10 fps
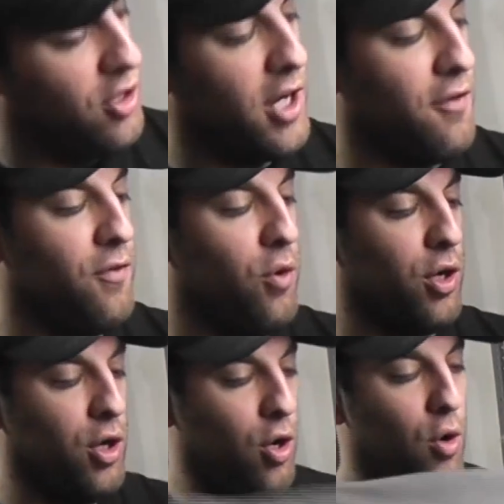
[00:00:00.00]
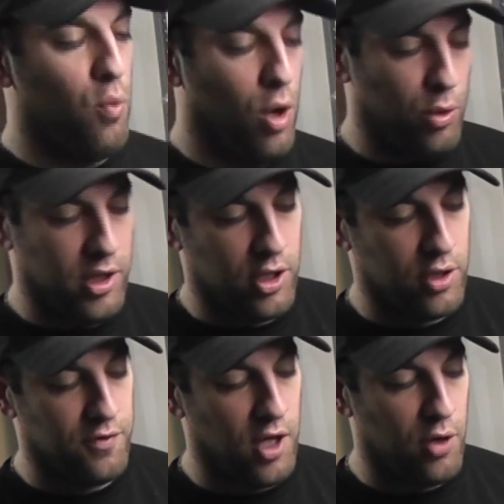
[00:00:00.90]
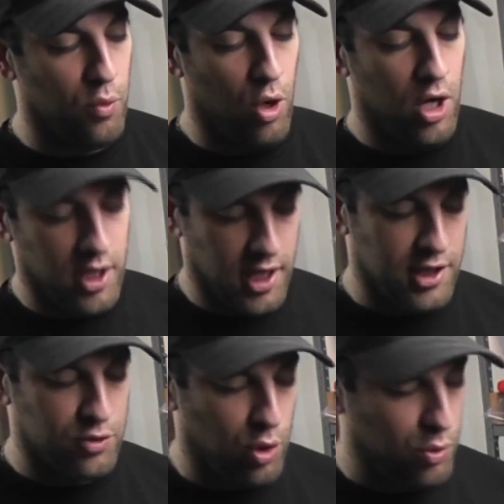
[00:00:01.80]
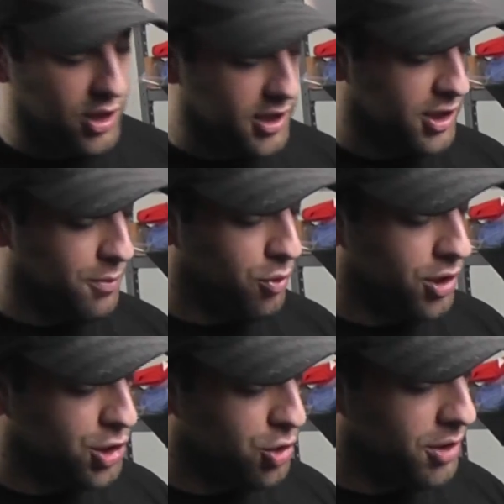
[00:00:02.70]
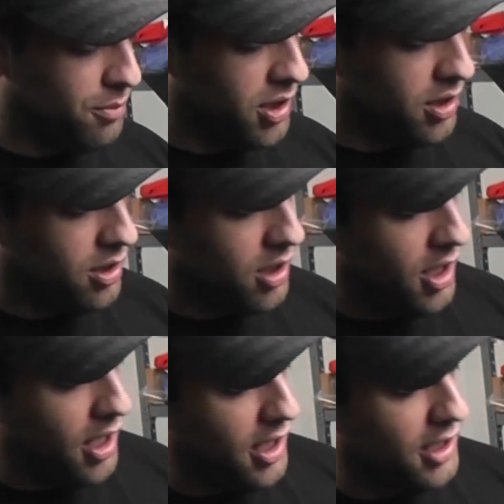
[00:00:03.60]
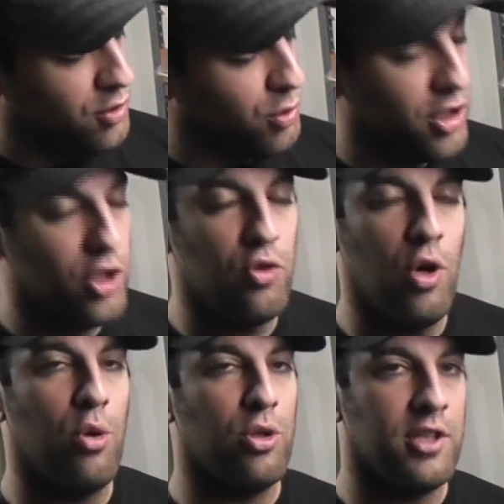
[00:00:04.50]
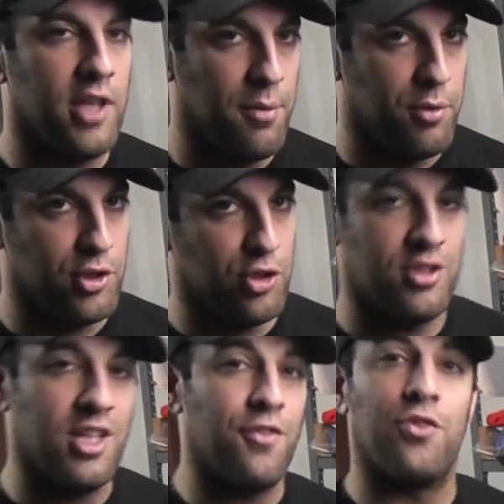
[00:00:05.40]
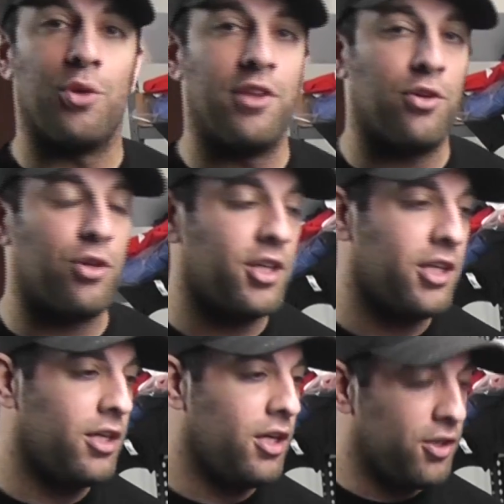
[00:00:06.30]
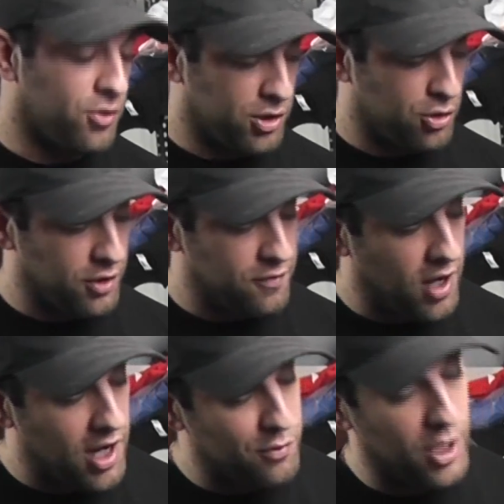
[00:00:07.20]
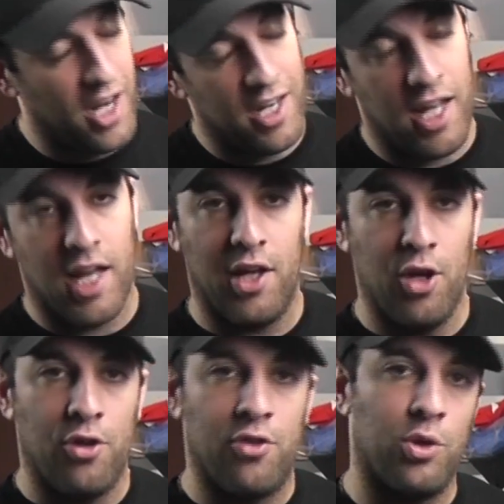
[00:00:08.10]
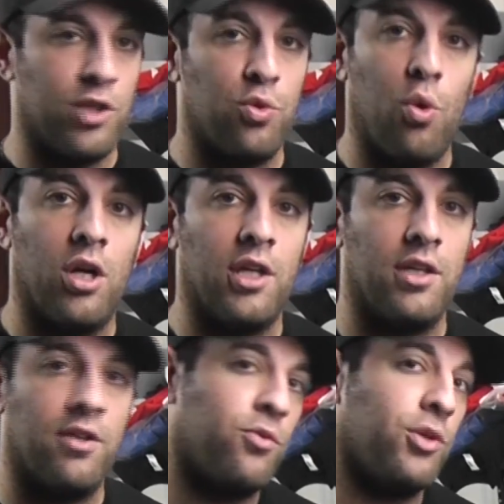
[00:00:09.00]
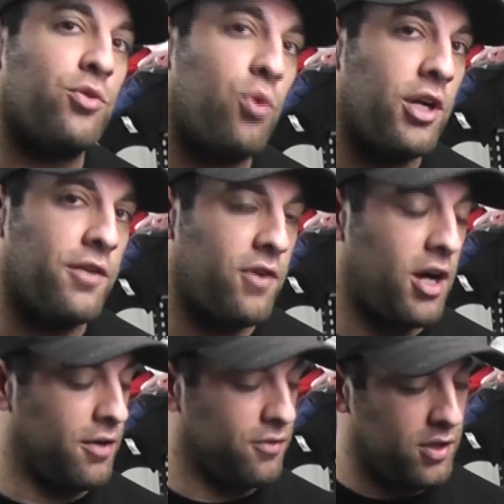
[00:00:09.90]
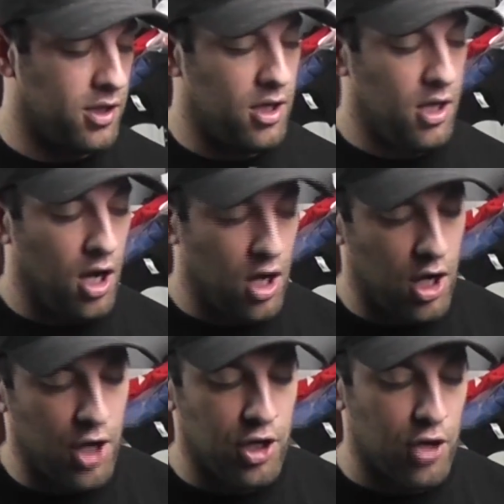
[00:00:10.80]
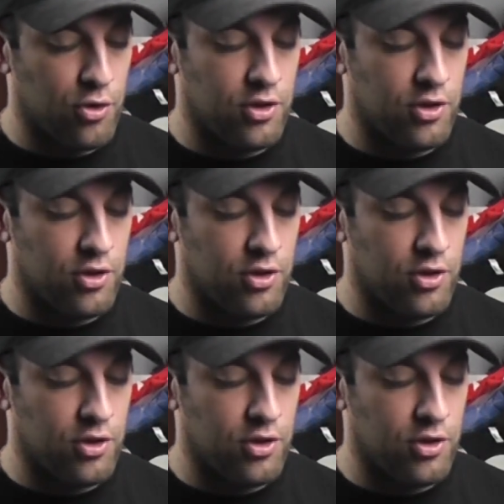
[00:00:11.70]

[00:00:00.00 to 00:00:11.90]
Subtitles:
therefore, what we could have done, one, is when we did the pre-treatment, is we could have lowered the temperature. Instead of 330, 335, we had it at 320, 325. Another